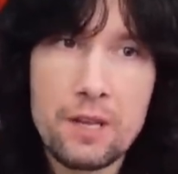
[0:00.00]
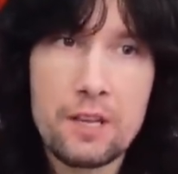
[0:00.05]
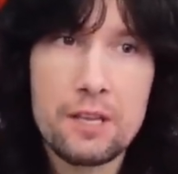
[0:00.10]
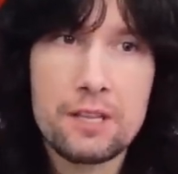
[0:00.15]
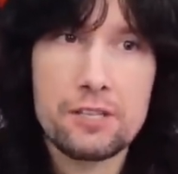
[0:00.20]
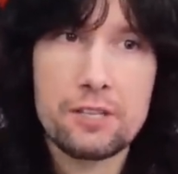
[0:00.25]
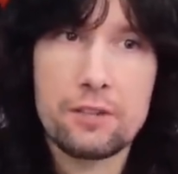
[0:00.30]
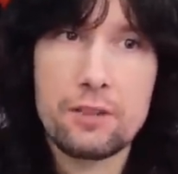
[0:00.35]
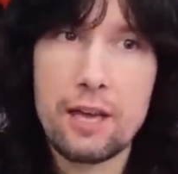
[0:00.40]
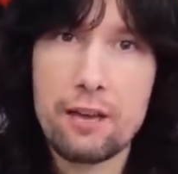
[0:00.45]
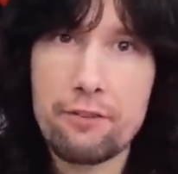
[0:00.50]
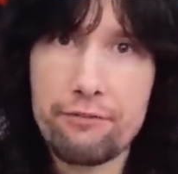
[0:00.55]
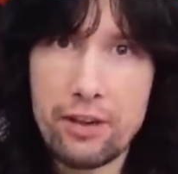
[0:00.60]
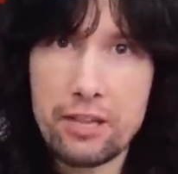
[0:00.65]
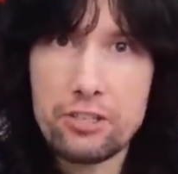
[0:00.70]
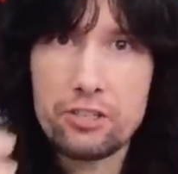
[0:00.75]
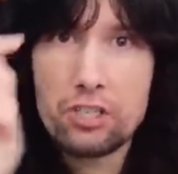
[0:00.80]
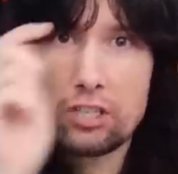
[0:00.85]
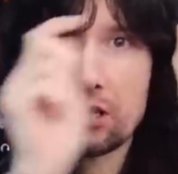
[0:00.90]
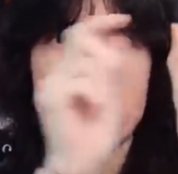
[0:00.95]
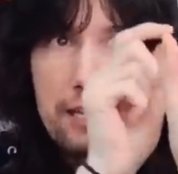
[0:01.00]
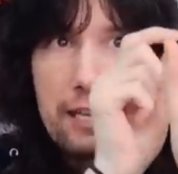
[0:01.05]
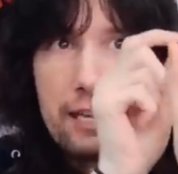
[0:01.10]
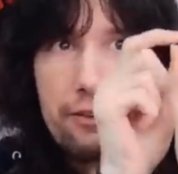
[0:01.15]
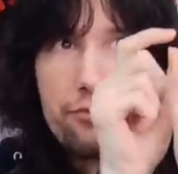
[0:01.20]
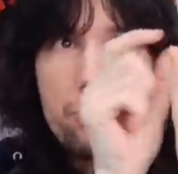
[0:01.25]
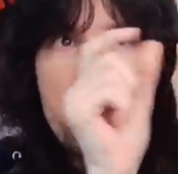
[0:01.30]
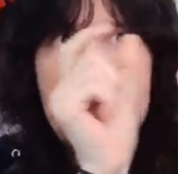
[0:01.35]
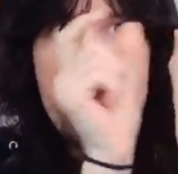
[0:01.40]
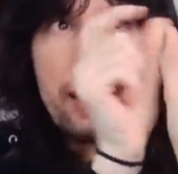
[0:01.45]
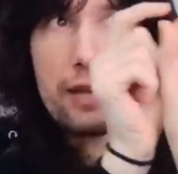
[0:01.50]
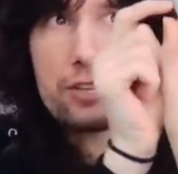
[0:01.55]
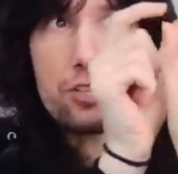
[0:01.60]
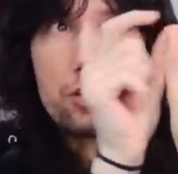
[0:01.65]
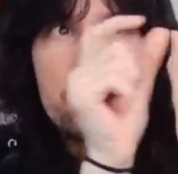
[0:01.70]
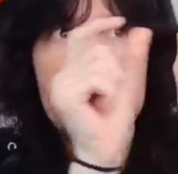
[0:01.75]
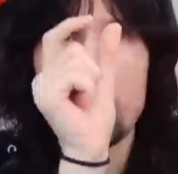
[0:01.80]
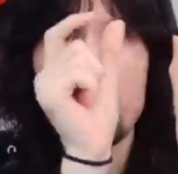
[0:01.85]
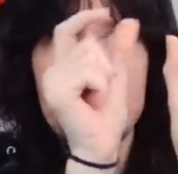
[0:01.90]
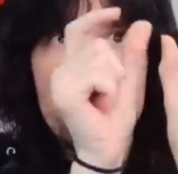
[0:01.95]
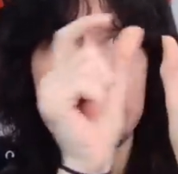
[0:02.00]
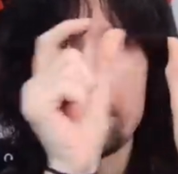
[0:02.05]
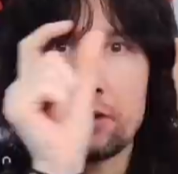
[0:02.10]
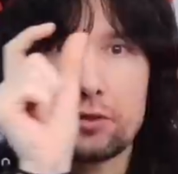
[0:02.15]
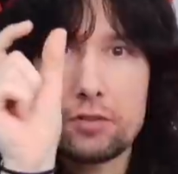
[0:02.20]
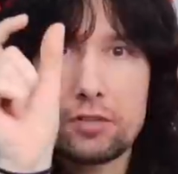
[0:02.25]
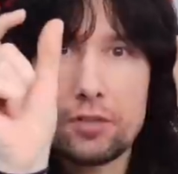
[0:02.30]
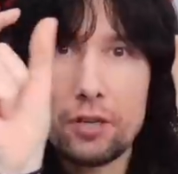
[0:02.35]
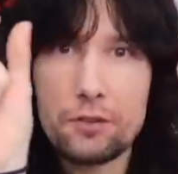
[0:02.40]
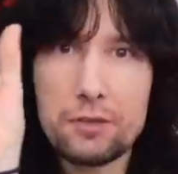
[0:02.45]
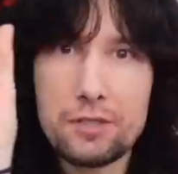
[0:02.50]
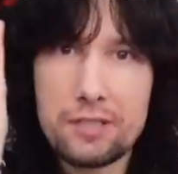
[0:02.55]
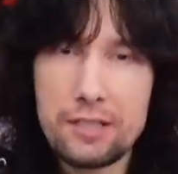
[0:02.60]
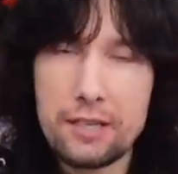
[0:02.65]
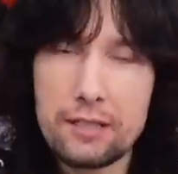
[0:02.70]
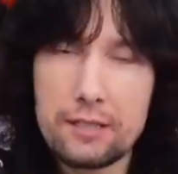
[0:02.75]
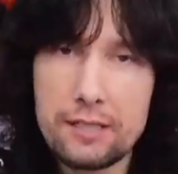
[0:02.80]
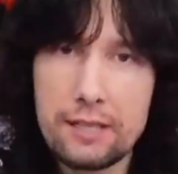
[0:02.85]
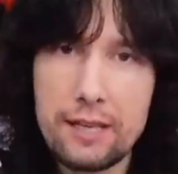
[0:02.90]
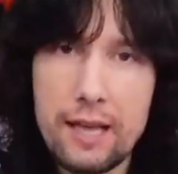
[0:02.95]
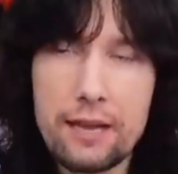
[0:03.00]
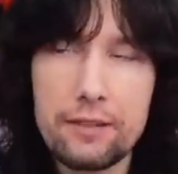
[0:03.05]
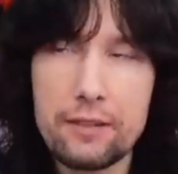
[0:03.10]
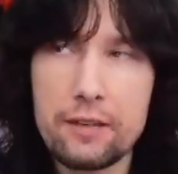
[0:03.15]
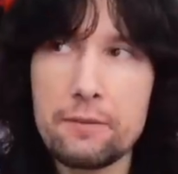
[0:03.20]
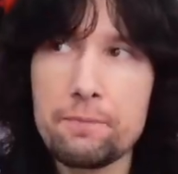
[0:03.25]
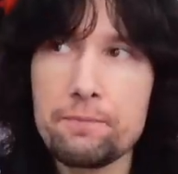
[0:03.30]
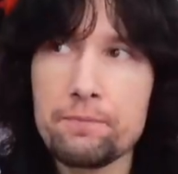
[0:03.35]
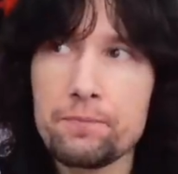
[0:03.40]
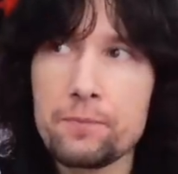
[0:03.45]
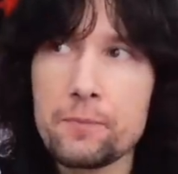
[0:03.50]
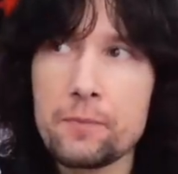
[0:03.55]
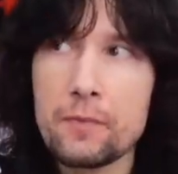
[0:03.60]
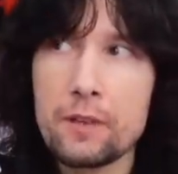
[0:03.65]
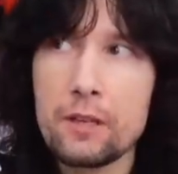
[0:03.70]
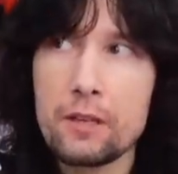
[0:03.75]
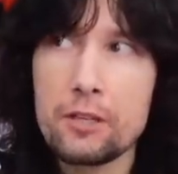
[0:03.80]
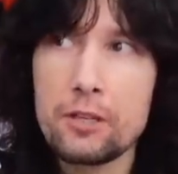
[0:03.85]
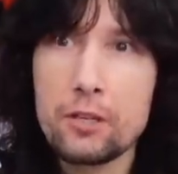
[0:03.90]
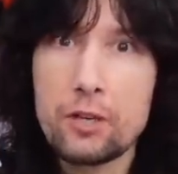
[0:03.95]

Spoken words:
So that eventually, if you imagine all of those notes stuck together, you